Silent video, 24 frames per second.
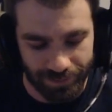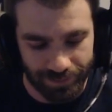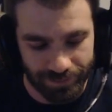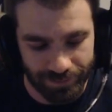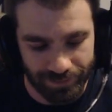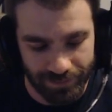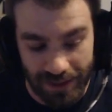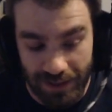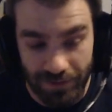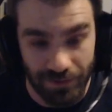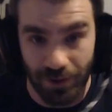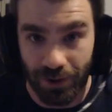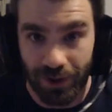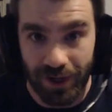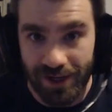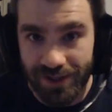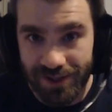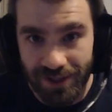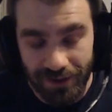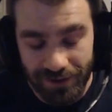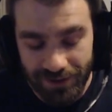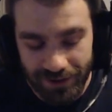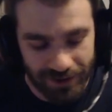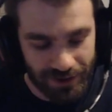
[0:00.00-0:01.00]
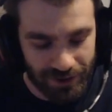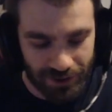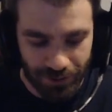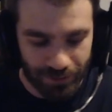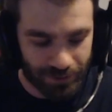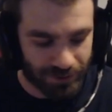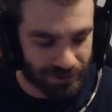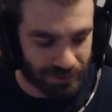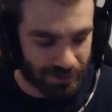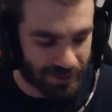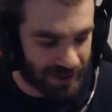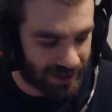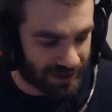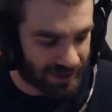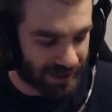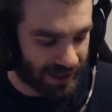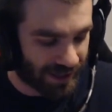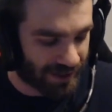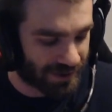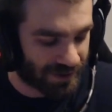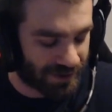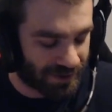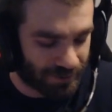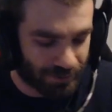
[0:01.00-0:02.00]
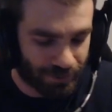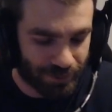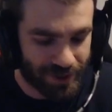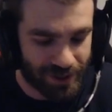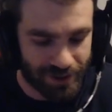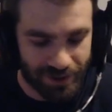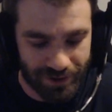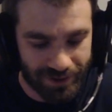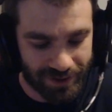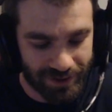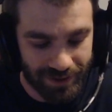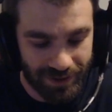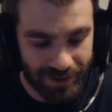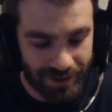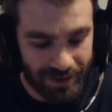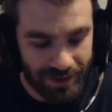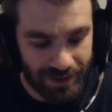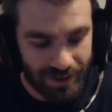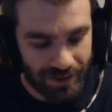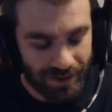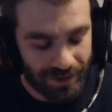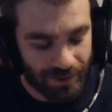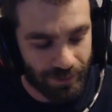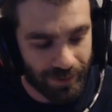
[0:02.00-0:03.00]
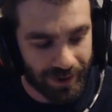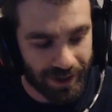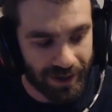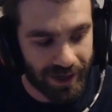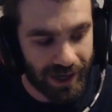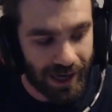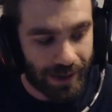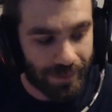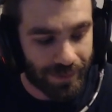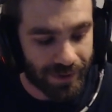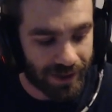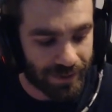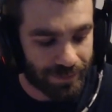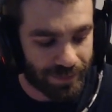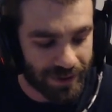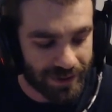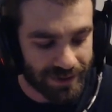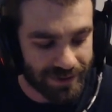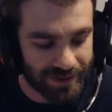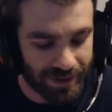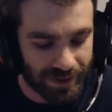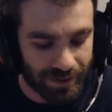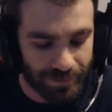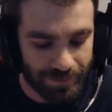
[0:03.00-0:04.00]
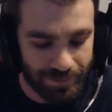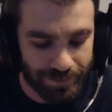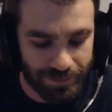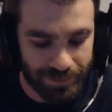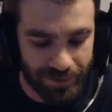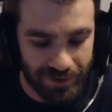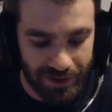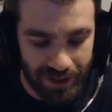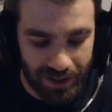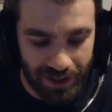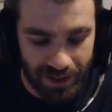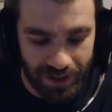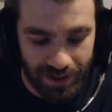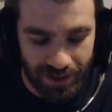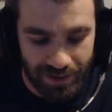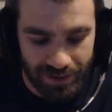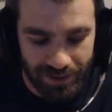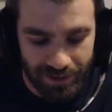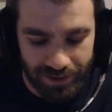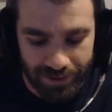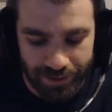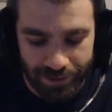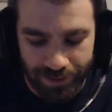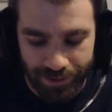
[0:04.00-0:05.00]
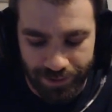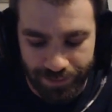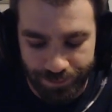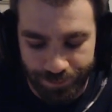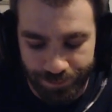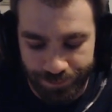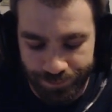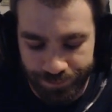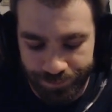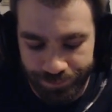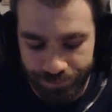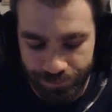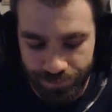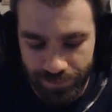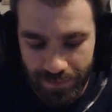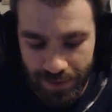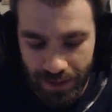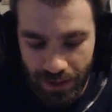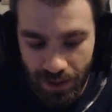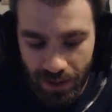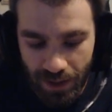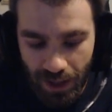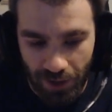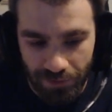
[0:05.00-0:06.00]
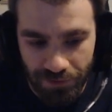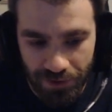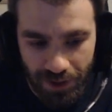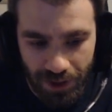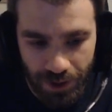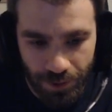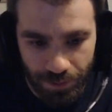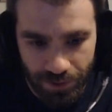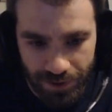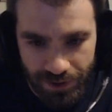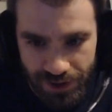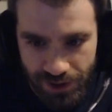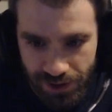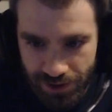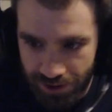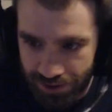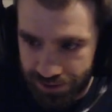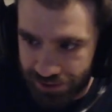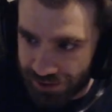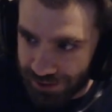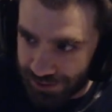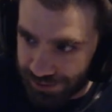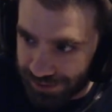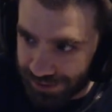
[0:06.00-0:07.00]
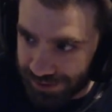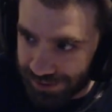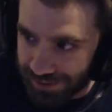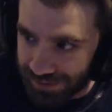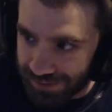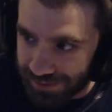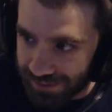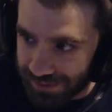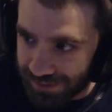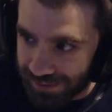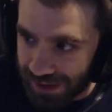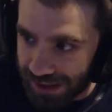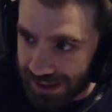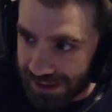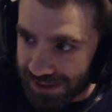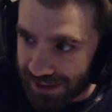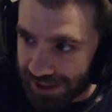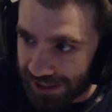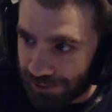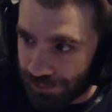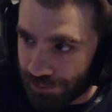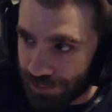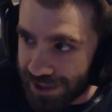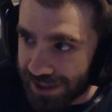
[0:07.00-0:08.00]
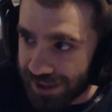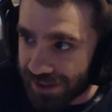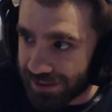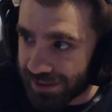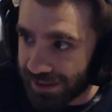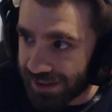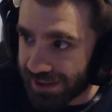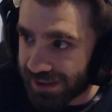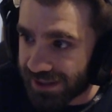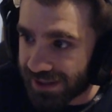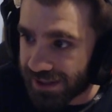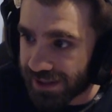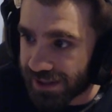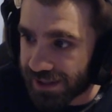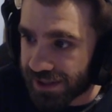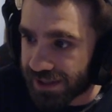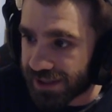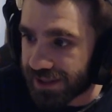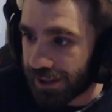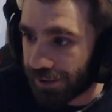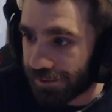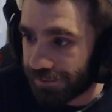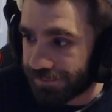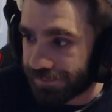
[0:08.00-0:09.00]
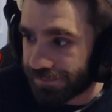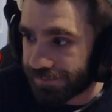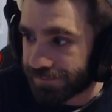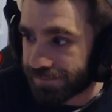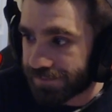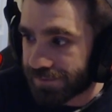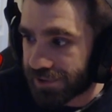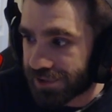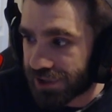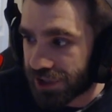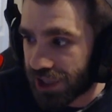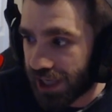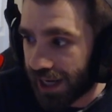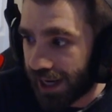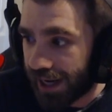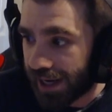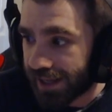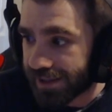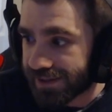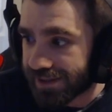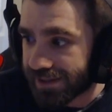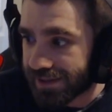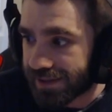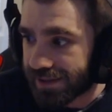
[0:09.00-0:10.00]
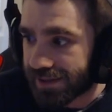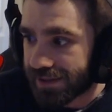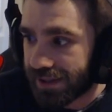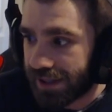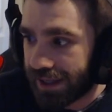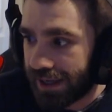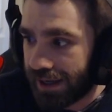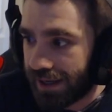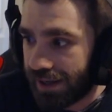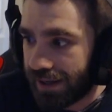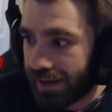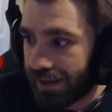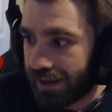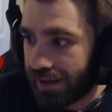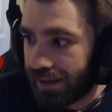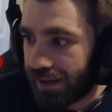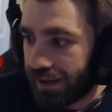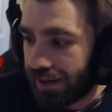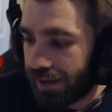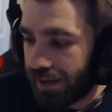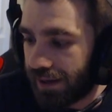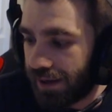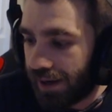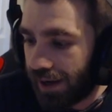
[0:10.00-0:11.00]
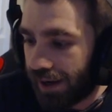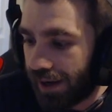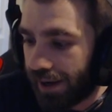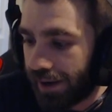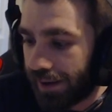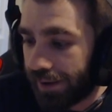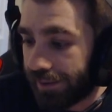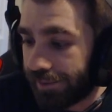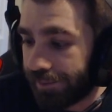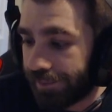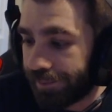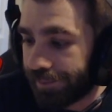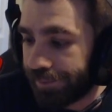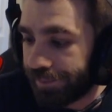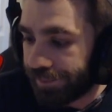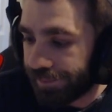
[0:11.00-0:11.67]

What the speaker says: Even though it has nothing to do with me. I don't know, weird habit I picked up. But yeah, I think I want to start doing these like weekly self chats. Um,